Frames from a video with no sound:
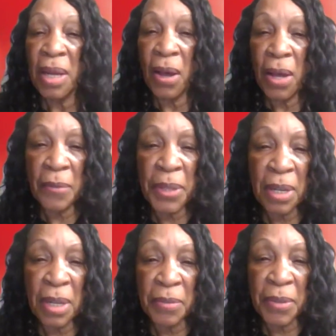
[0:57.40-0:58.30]
Now,
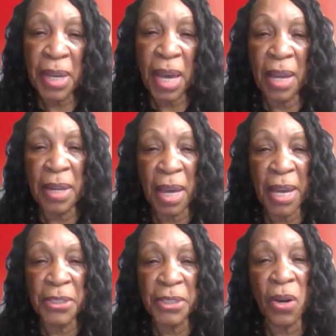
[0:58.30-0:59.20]
healthy living and
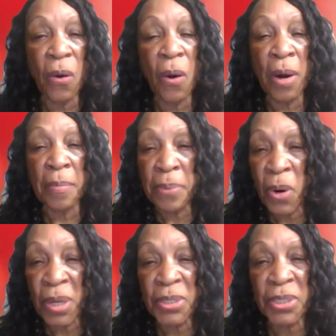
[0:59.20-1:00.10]
aging are
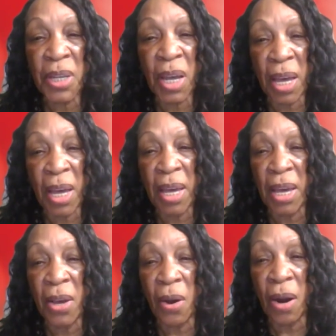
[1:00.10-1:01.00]
important to
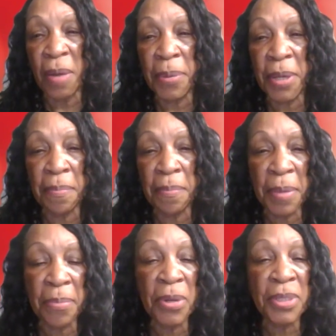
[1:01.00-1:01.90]
AARP
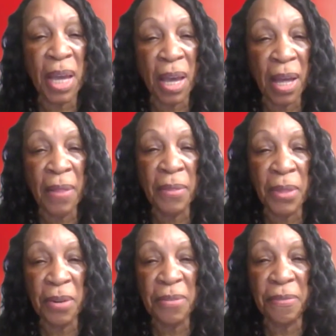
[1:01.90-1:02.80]
members and
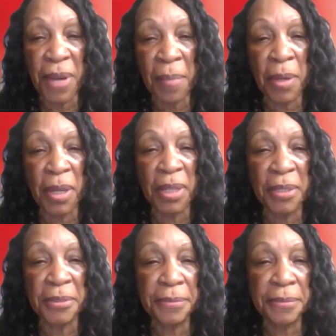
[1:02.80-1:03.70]
their family.